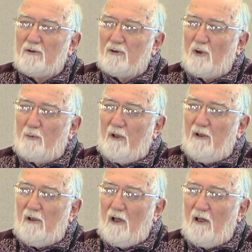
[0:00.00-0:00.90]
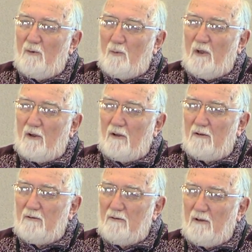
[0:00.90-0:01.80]
So we
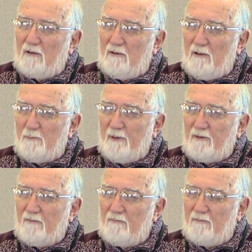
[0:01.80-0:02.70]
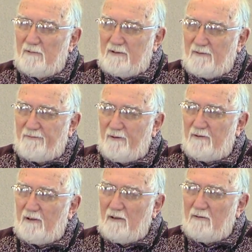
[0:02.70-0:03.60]
are a little bit
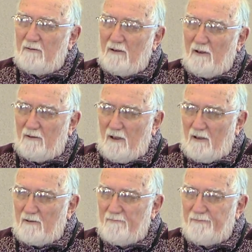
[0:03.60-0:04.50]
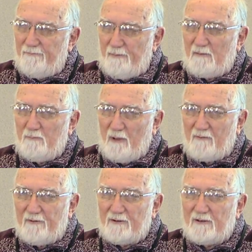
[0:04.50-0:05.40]
different than a lot of bed and
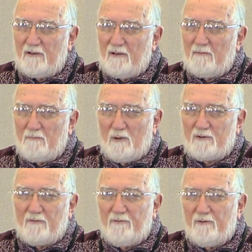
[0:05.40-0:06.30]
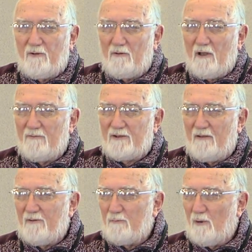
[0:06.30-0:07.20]
breakfast in that most of you don't have
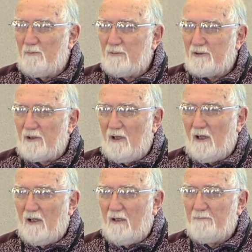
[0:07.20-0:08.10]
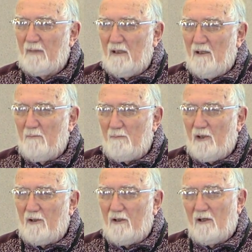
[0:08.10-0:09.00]
7 rooms.
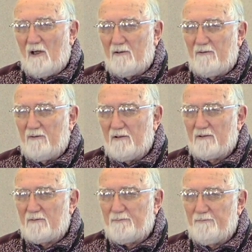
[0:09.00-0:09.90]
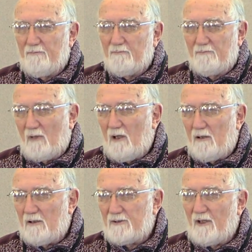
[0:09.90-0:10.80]
Marion and I do this
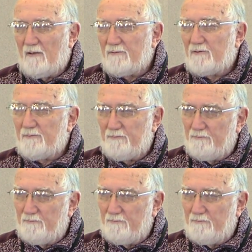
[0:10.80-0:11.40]
all ourselves.